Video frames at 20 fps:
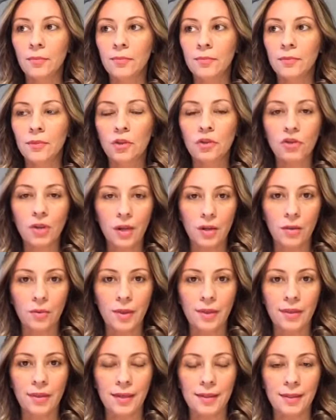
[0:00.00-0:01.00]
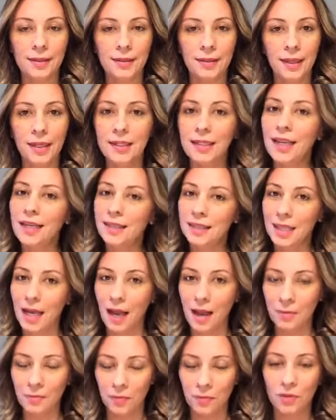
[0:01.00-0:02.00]
struggle with this. It takes
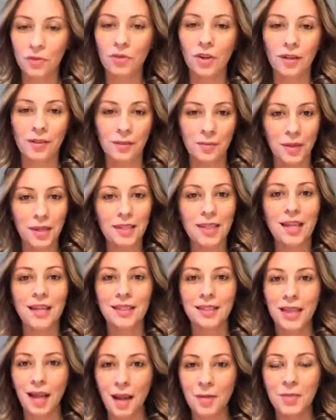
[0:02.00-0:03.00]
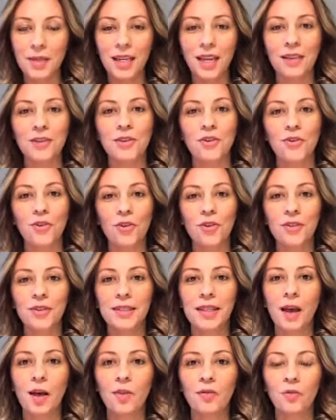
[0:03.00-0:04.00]
time. Trust me, it takes time to get to know
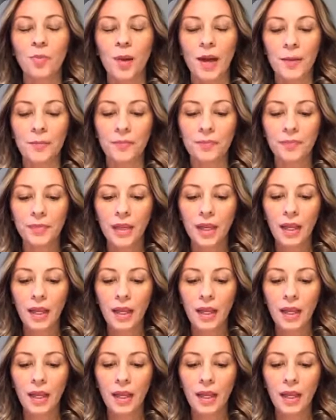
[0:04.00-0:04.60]
yourself. But